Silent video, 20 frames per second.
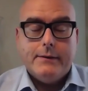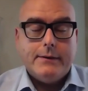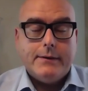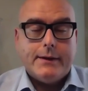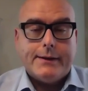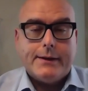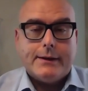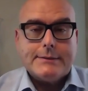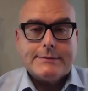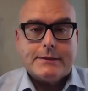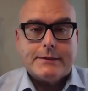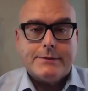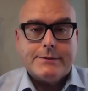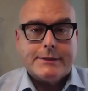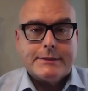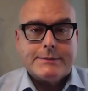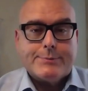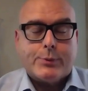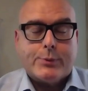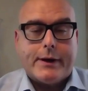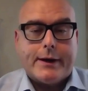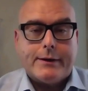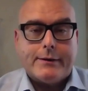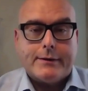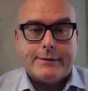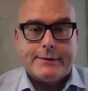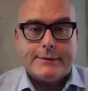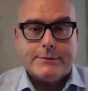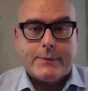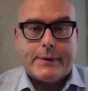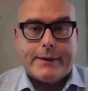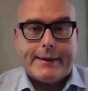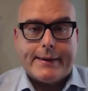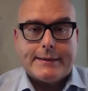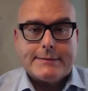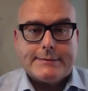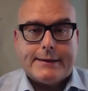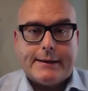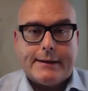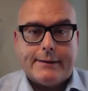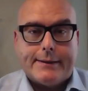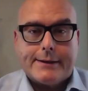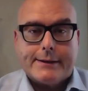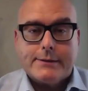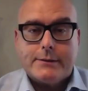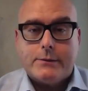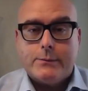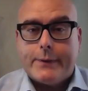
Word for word: And also, just prior to the 2018 election,